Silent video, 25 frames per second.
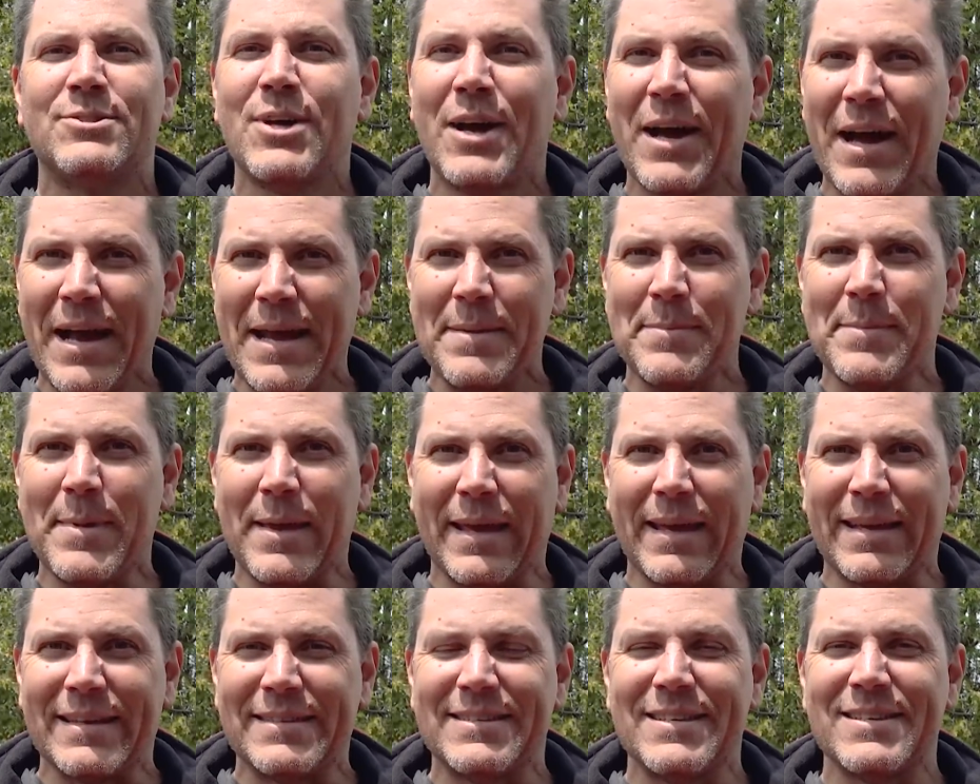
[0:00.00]

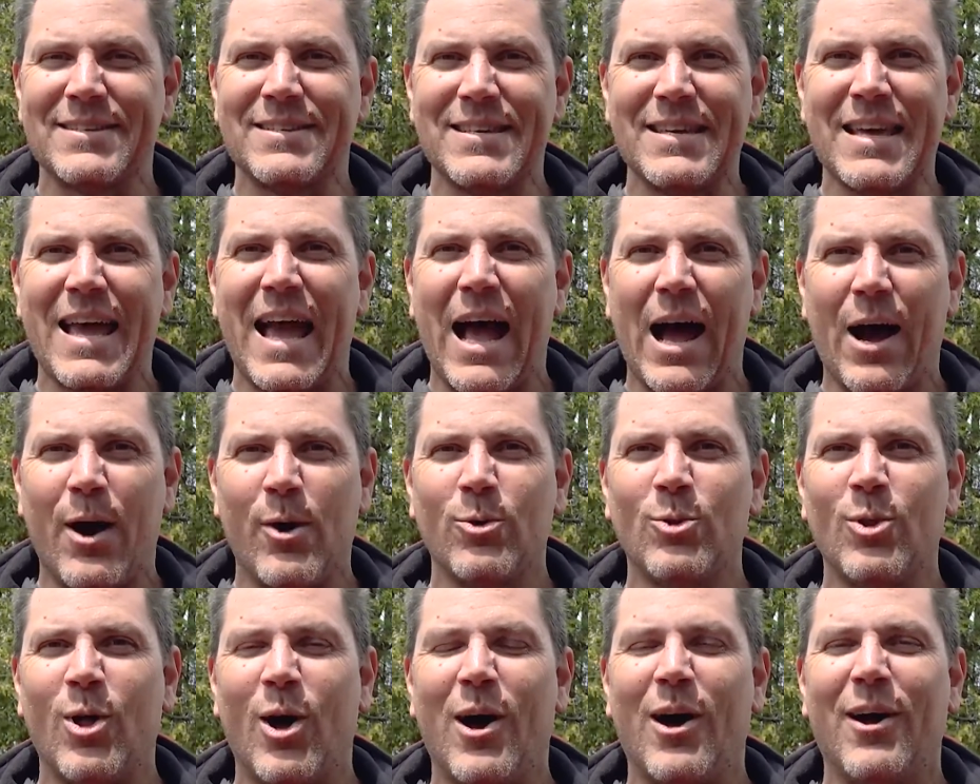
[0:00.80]
timing it to see how
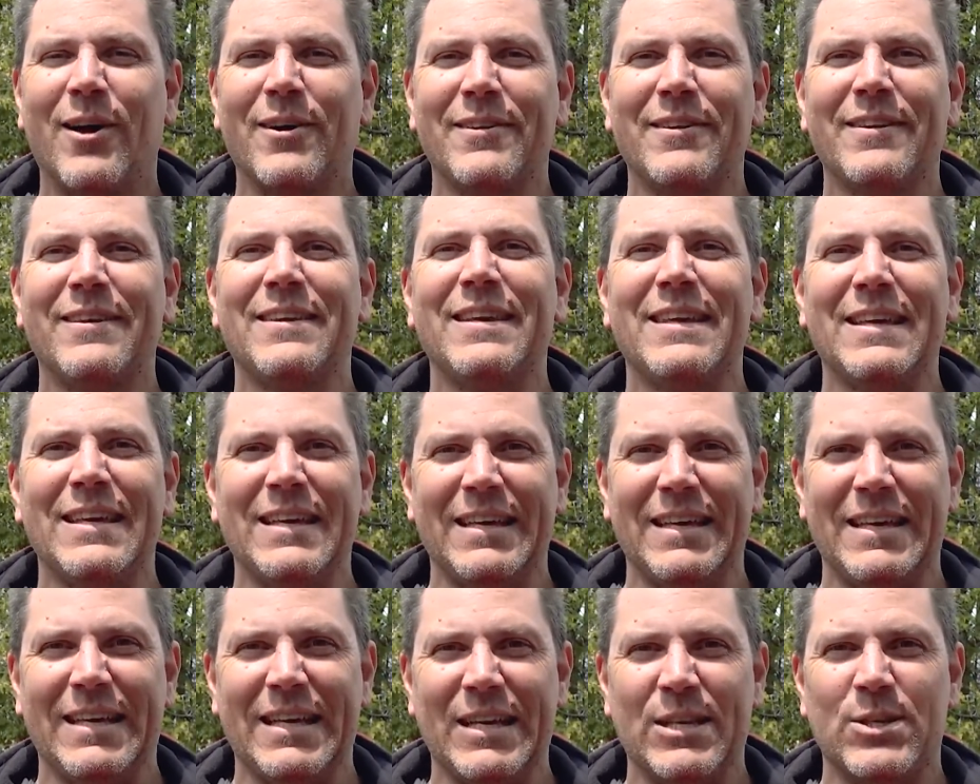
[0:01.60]
long
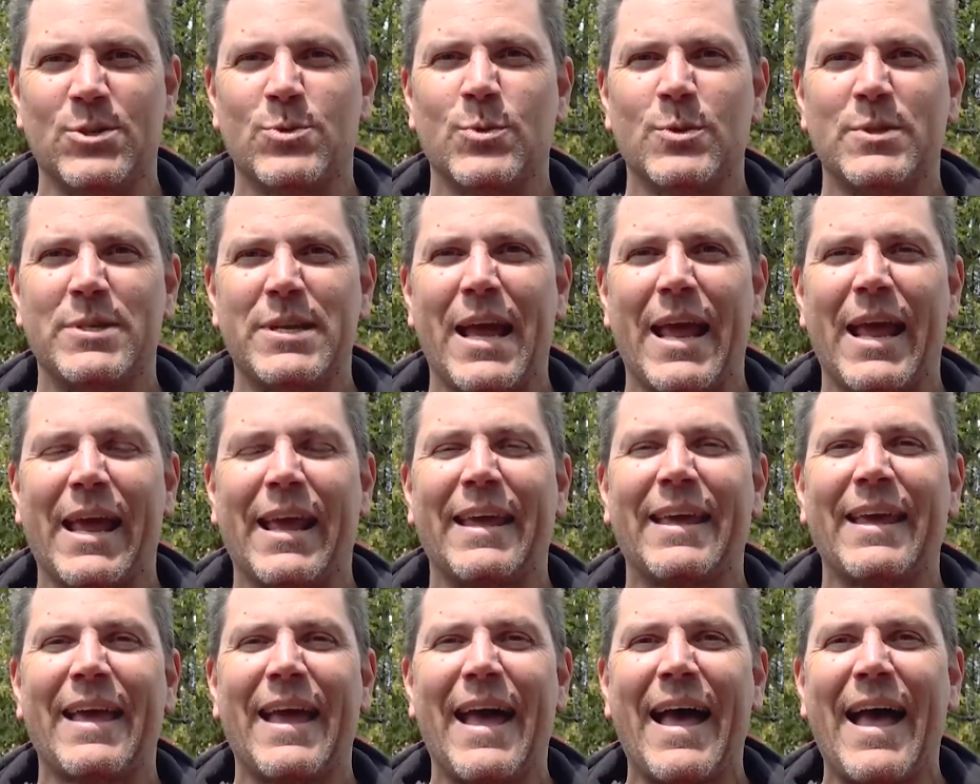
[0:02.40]
each would
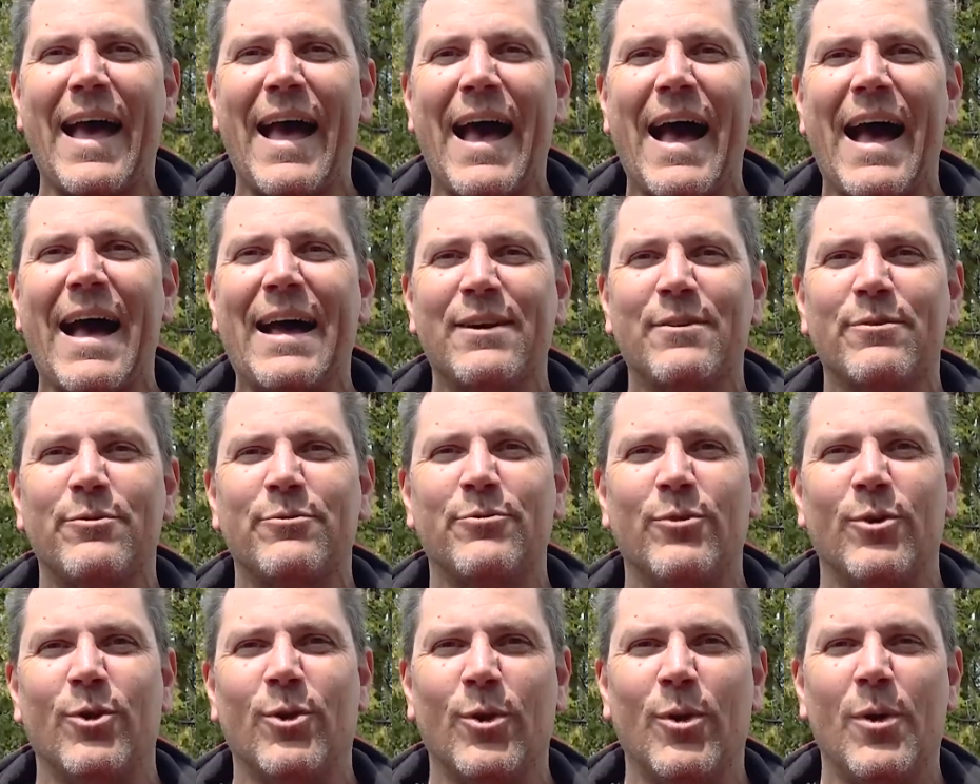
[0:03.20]
take at
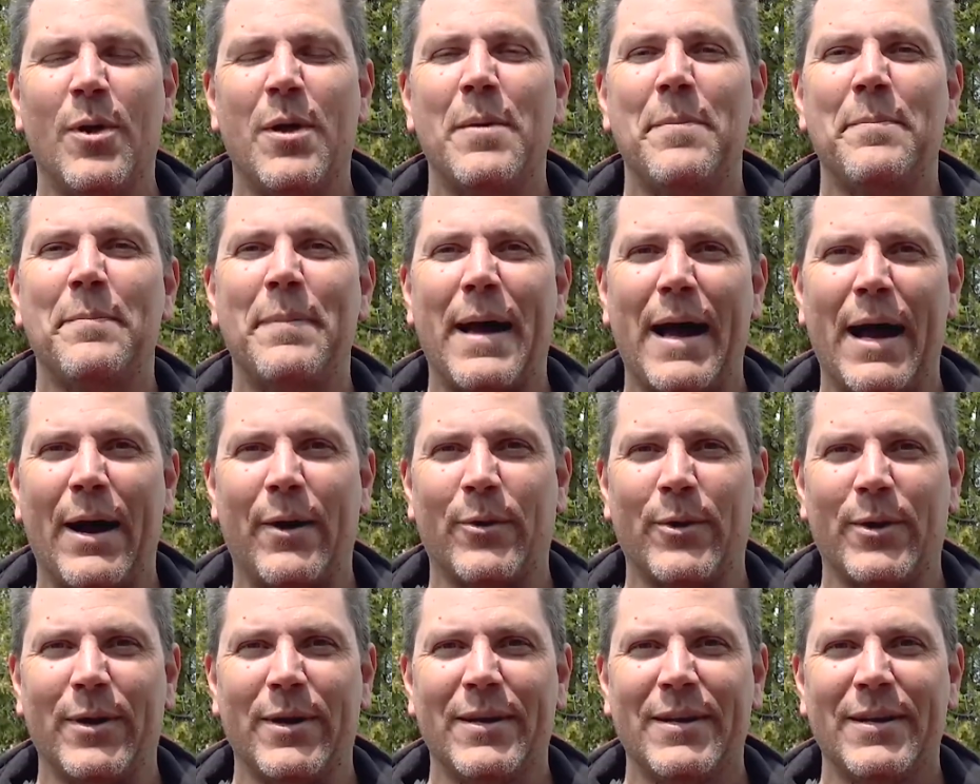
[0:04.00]
full
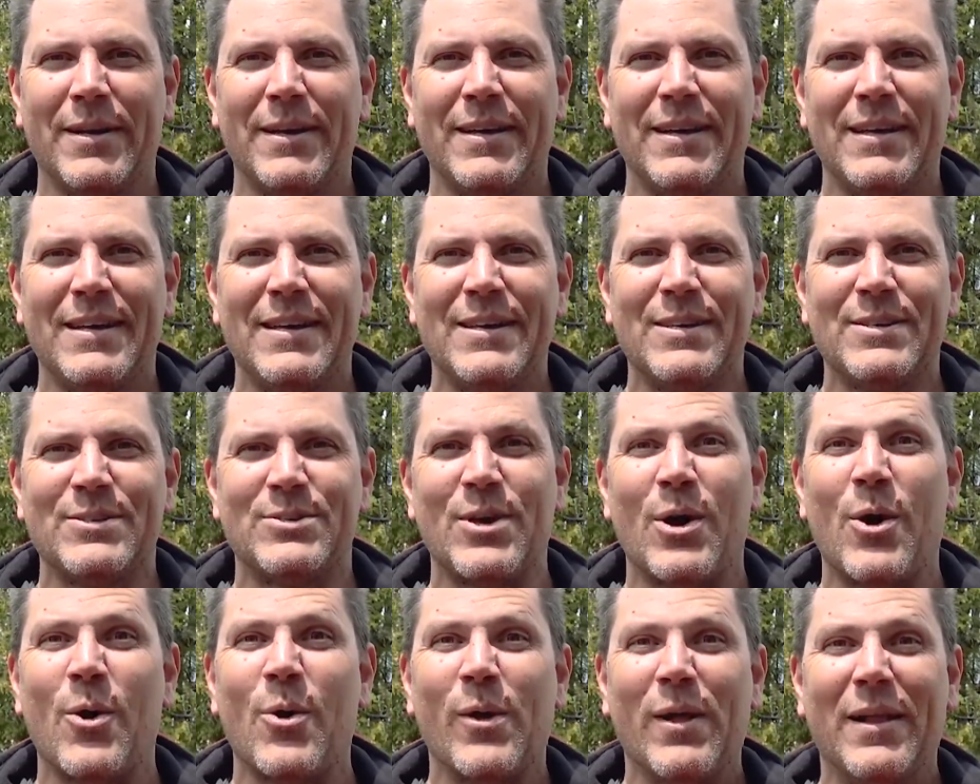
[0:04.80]
power.
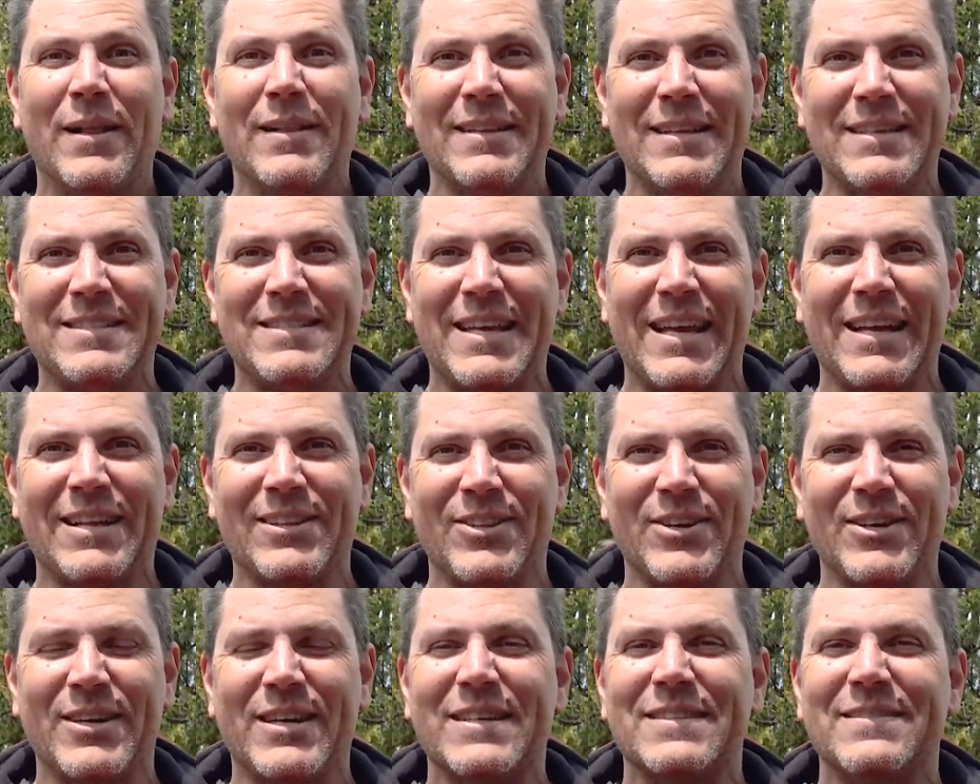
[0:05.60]
So let's take a
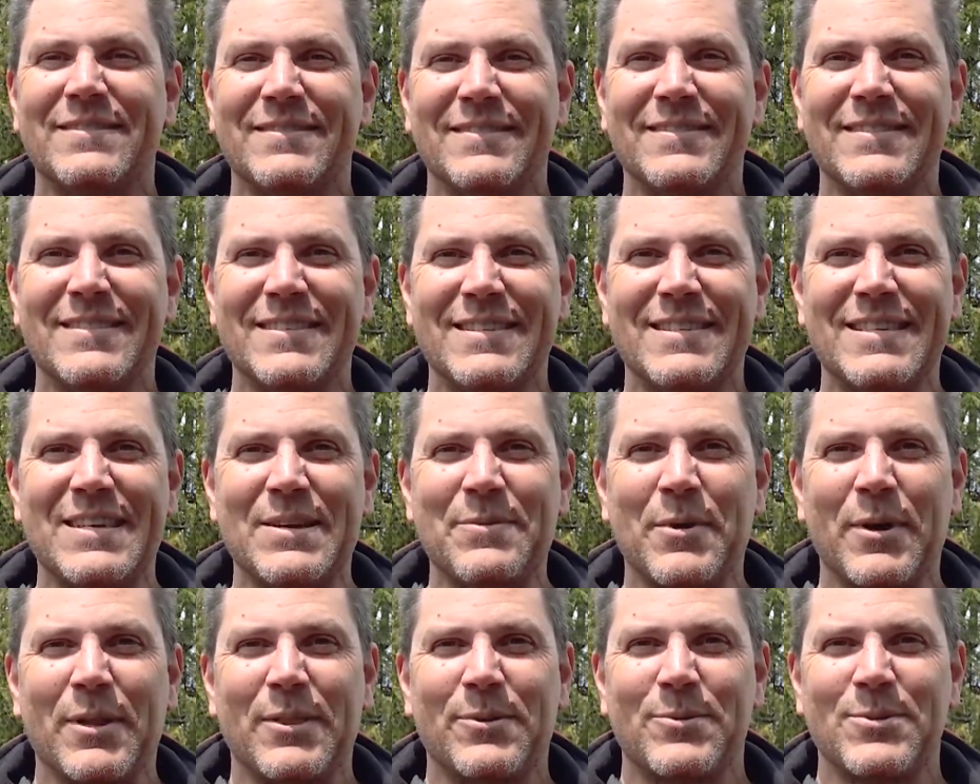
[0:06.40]
look and see
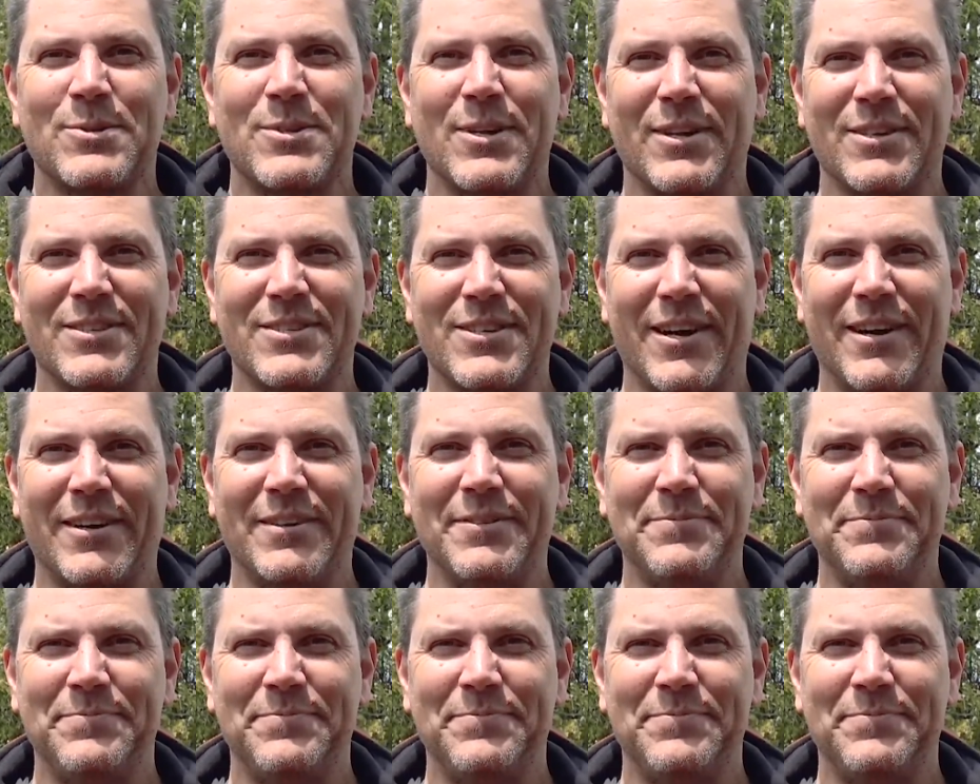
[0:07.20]
what the results are.